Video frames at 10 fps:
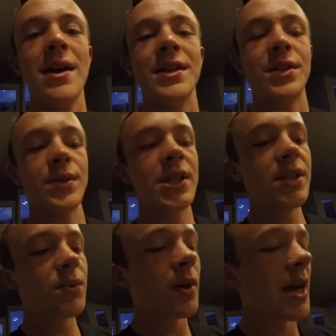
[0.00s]
So
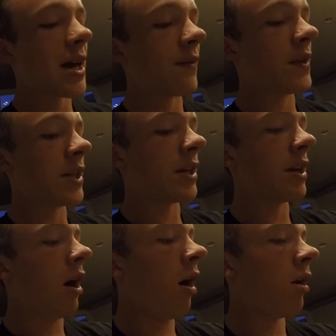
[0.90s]
since we have done
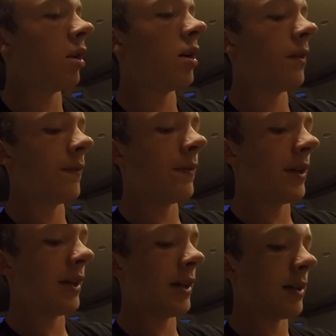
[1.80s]
all of
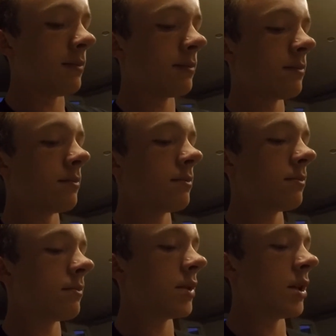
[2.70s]
the
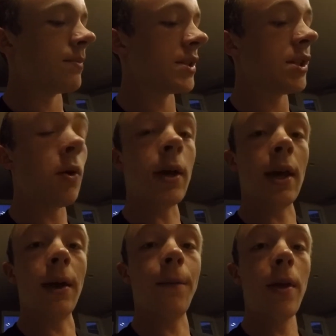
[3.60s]
um,
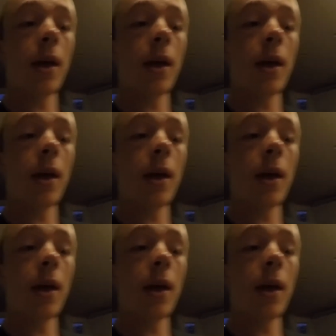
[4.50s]
soaking,